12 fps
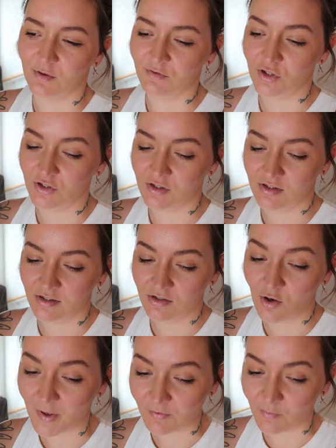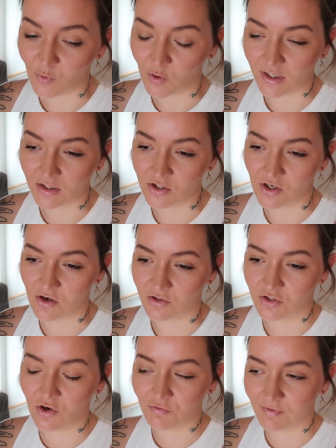I've just got back from walking the
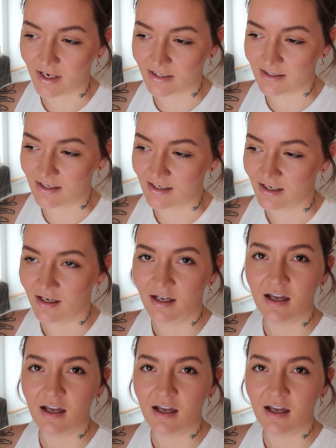dogs, got ready,